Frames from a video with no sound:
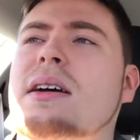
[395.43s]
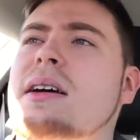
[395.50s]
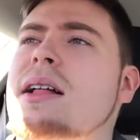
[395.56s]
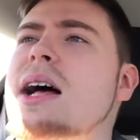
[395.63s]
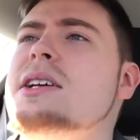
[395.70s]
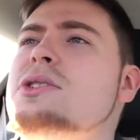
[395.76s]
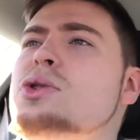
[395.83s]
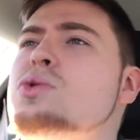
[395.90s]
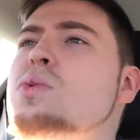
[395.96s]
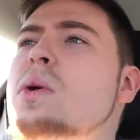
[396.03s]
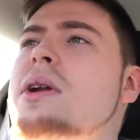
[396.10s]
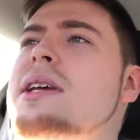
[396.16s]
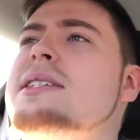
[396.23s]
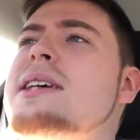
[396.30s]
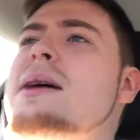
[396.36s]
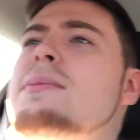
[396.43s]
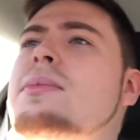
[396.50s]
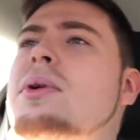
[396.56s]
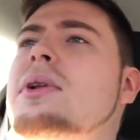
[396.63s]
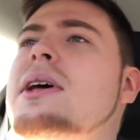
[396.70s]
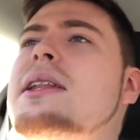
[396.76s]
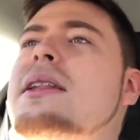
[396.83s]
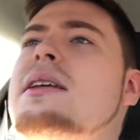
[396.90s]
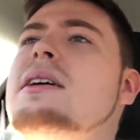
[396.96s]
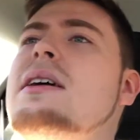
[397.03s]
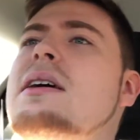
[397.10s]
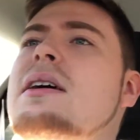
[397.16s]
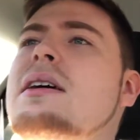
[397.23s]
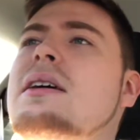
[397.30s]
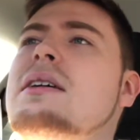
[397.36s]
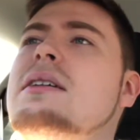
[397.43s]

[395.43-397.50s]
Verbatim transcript: That's just one example in the